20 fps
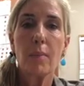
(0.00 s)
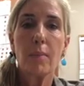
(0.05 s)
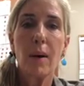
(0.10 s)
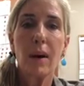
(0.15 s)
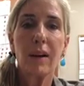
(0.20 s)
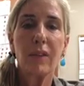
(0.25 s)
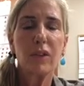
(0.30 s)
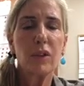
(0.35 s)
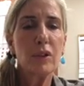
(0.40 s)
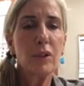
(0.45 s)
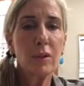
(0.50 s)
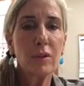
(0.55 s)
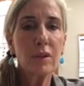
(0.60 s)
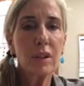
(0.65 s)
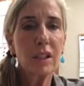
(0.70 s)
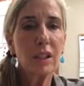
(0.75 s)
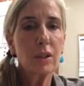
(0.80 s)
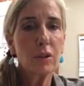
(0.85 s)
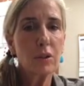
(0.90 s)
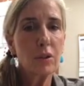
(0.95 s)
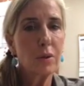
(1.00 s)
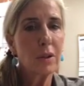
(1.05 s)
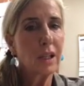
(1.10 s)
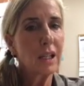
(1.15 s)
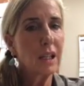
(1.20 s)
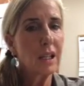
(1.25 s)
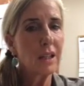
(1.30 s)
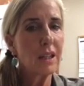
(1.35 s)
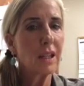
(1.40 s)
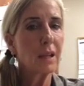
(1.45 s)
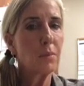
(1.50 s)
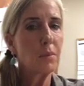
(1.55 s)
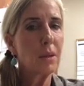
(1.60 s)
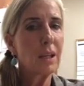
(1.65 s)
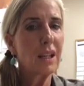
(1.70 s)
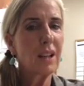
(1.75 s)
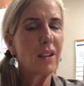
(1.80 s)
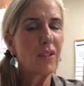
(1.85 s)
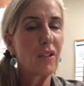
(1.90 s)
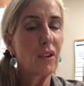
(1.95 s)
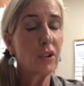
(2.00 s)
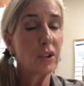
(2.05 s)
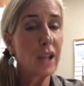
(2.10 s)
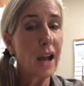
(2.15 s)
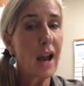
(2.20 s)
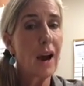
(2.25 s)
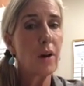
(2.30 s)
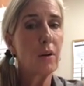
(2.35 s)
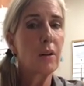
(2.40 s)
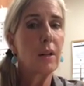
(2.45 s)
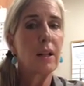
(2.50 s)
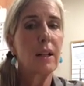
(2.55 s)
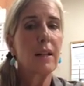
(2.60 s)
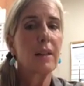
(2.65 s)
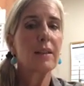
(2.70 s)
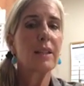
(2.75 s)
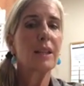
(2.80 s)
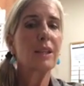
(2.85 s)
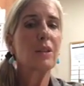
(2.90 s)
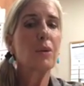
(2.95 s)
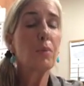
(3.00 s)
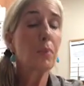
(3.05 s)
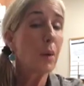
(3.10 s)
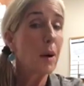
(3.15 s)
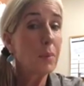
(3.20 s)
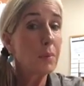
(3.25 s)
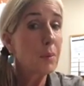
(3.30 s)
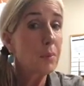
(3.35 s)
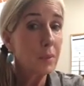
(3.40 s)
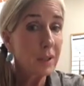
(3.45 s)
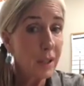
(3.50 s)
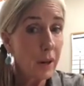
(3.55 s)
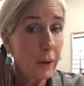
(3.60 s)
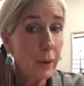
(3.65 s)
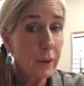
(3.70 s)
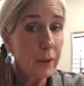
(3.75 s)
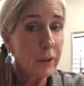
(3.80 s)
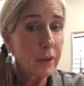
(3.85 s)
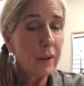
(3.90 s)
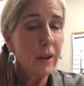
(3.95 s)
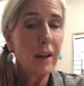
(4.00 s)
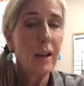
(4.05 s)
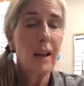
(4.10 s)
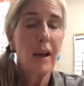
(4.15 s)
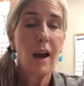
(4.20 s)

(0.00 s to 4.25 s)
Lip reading: But if you don't think you're doing anything meaningful now, then you probably aren't.